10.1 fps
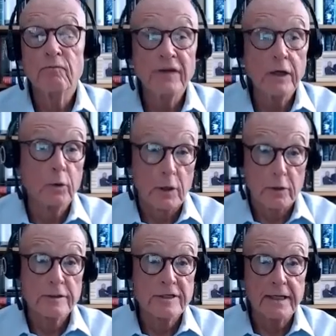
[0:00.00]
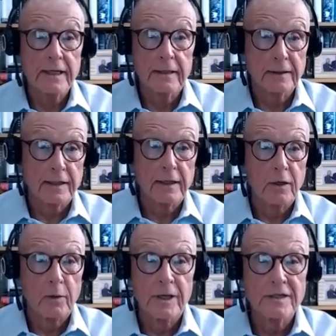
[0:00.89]
viewers,
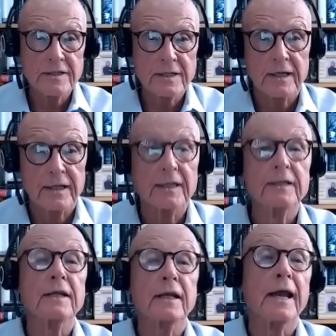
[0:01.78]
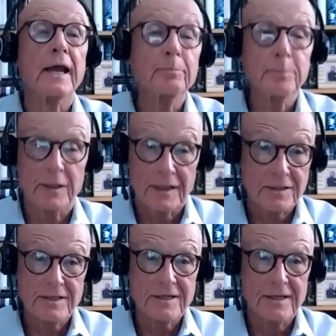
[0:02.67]
Indigo is the
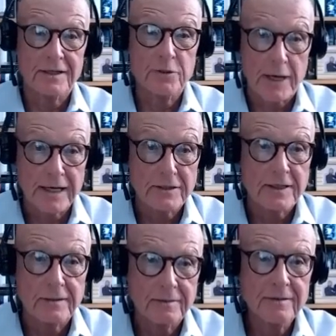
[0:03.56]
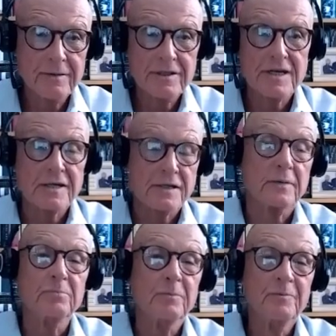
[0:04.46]
Indianapolis transit system.